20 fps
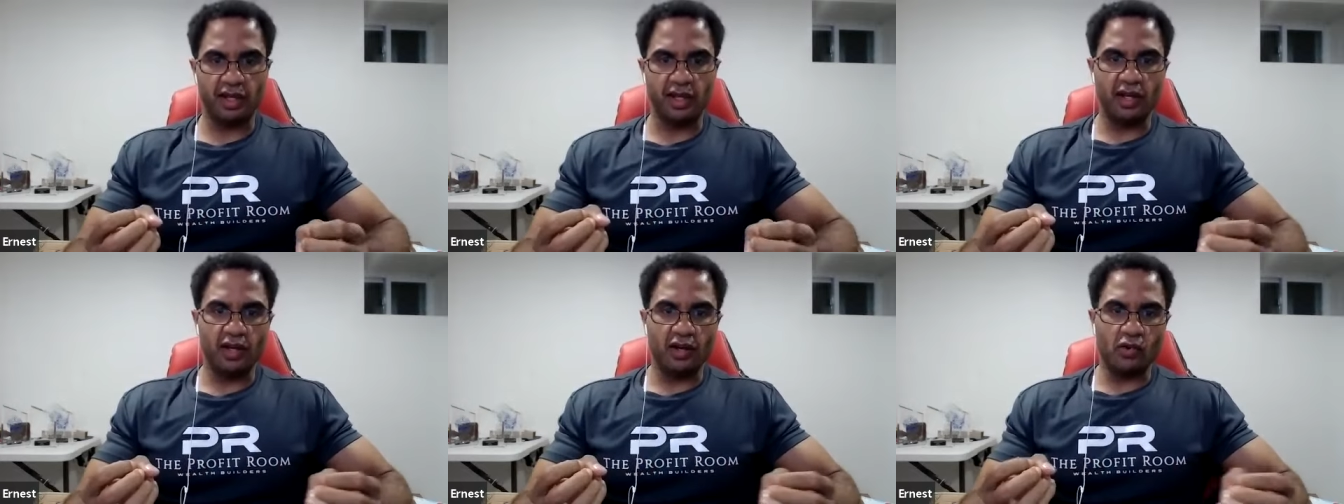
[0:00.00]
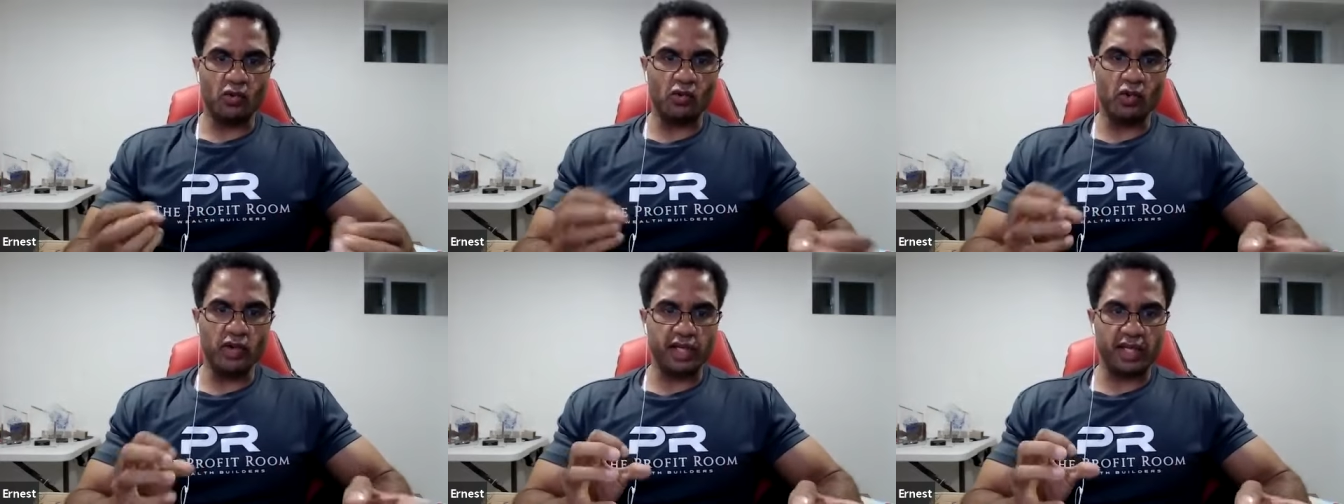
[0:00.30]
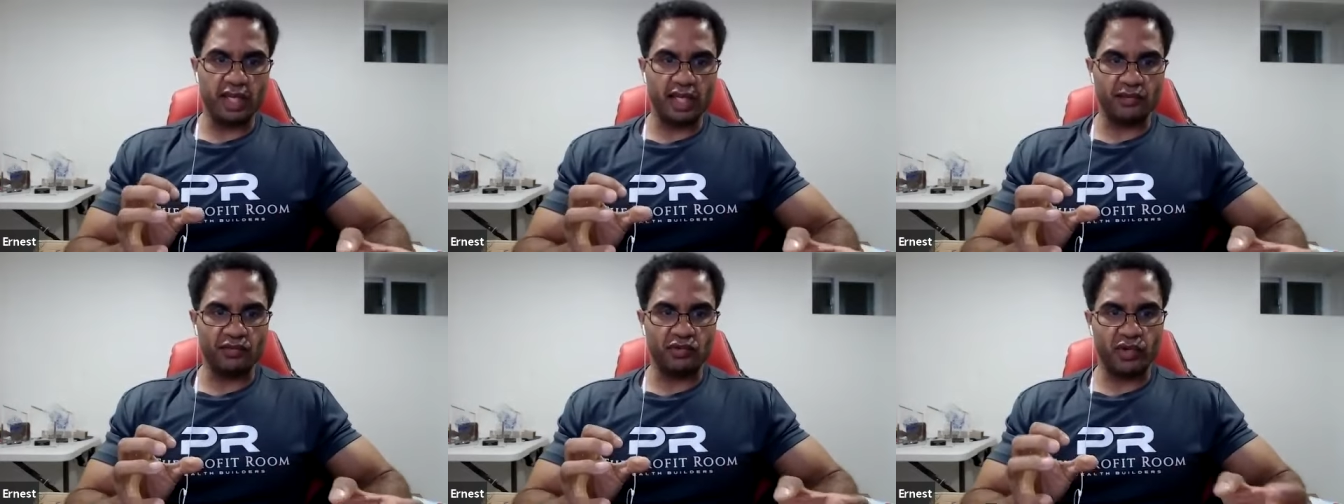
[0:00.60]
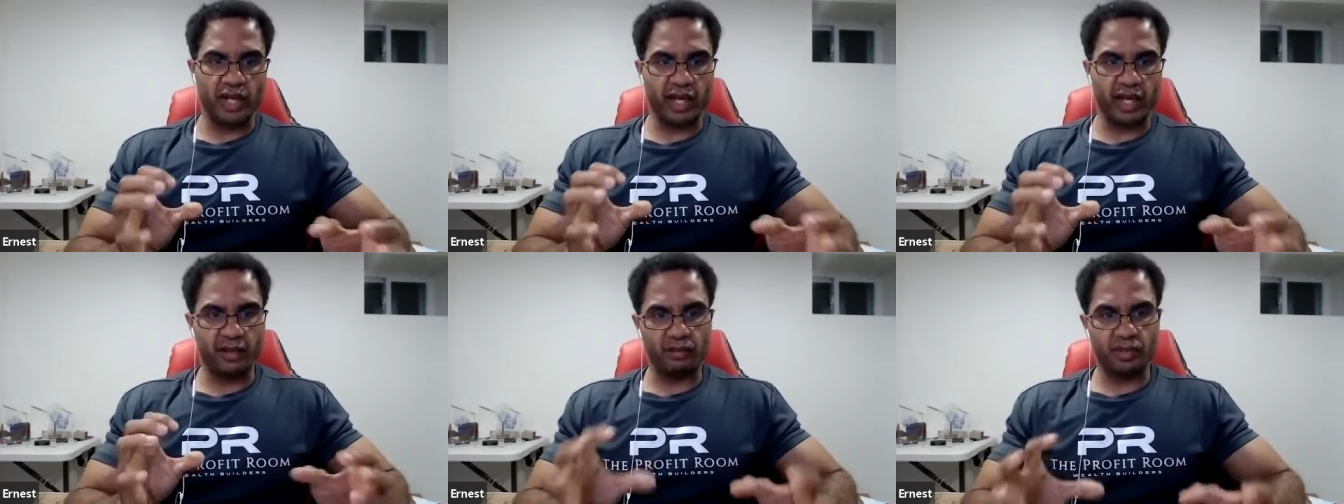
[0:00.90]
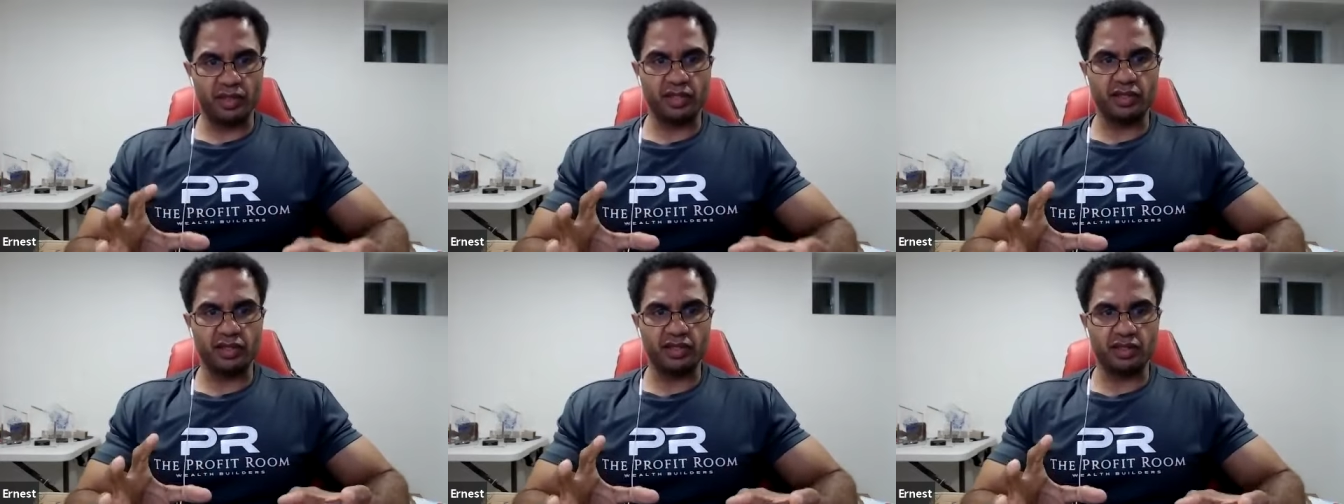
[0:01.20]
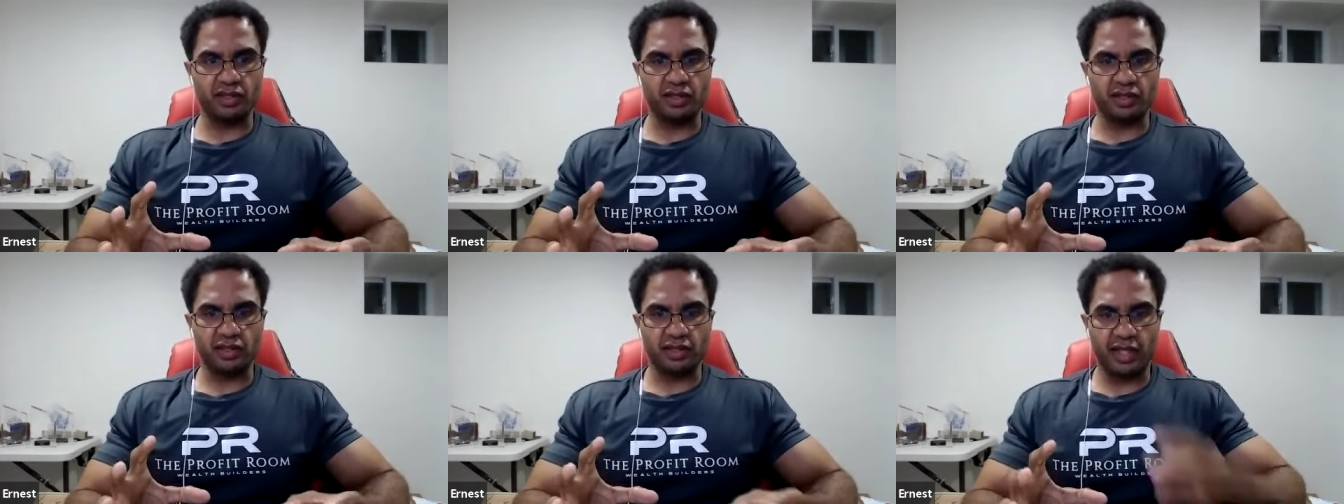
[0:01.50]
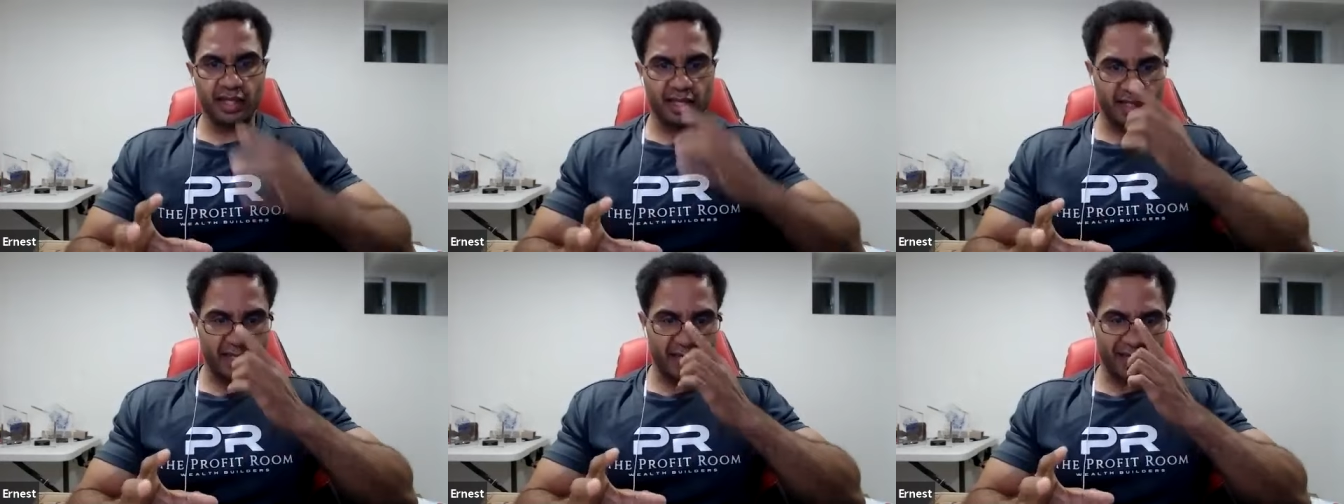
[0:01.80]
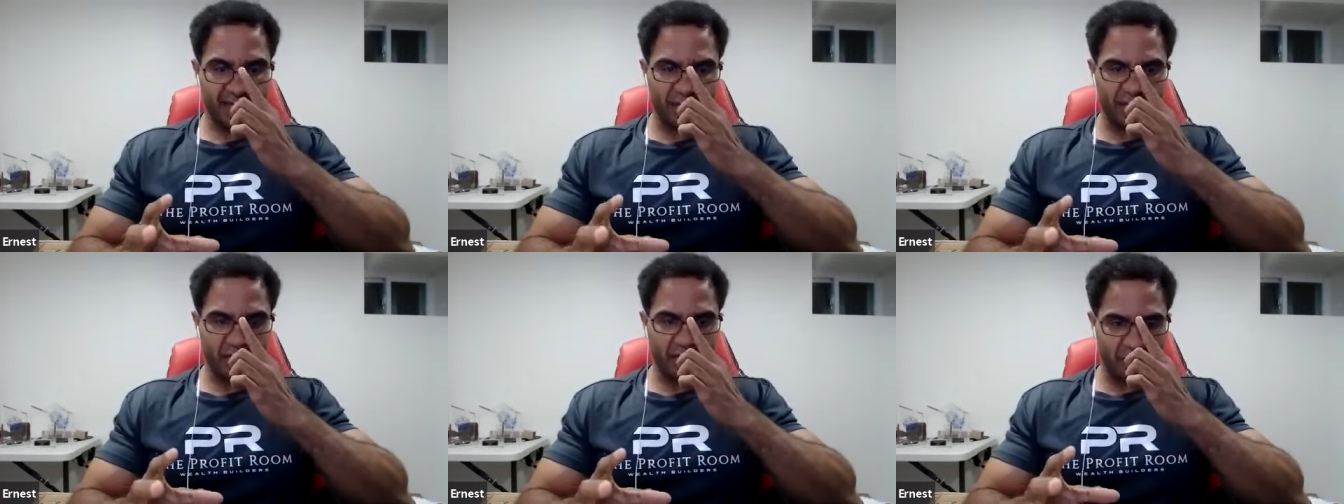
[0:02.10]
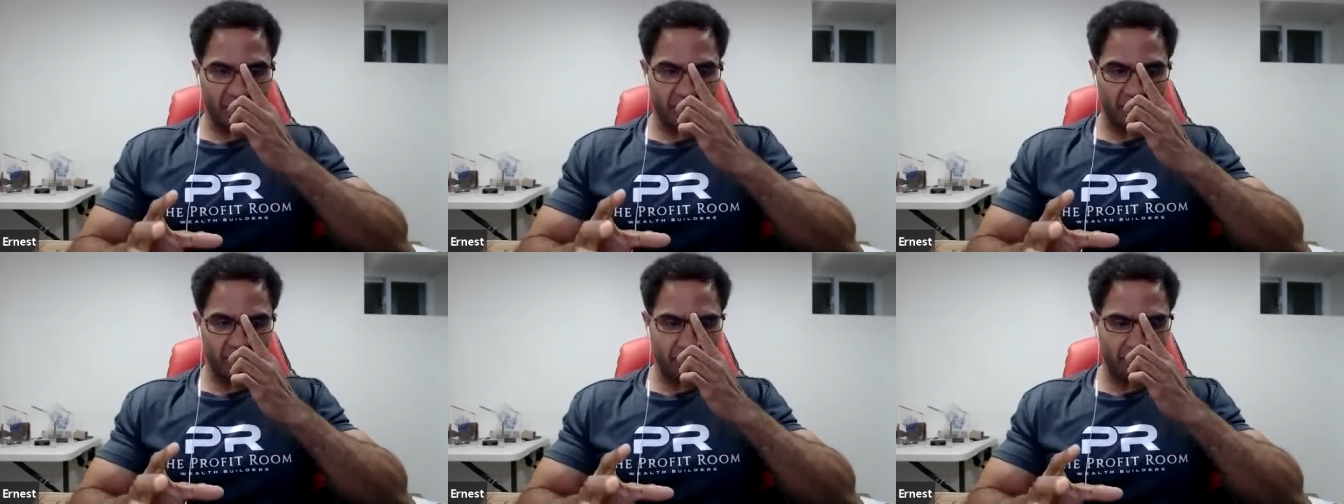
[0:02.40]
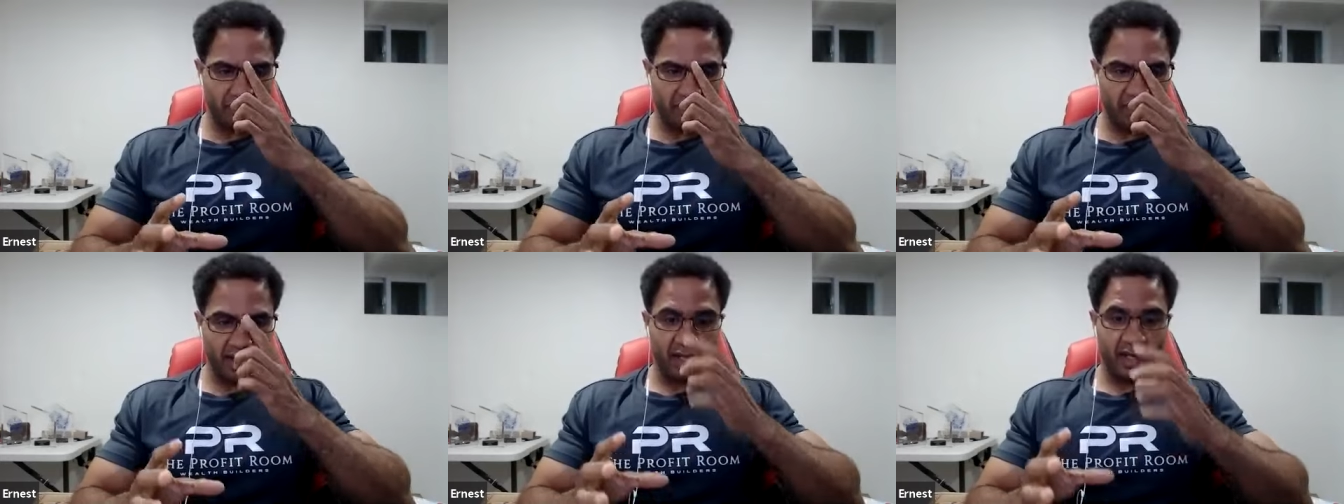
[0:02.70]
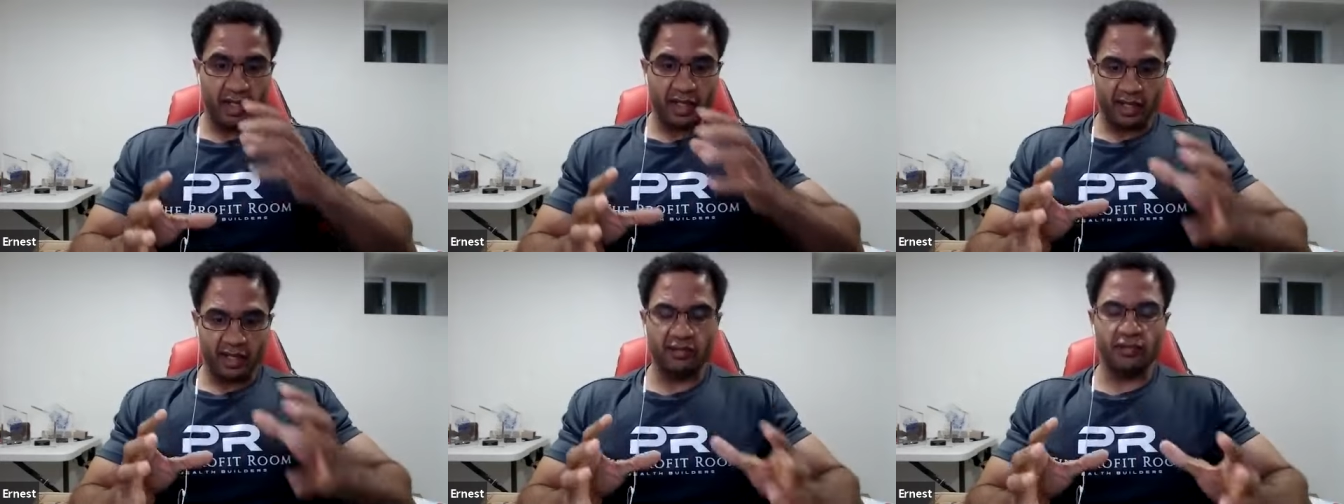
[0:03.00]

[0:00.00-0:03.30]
Like, what gave you that bug? Like, a lot of people,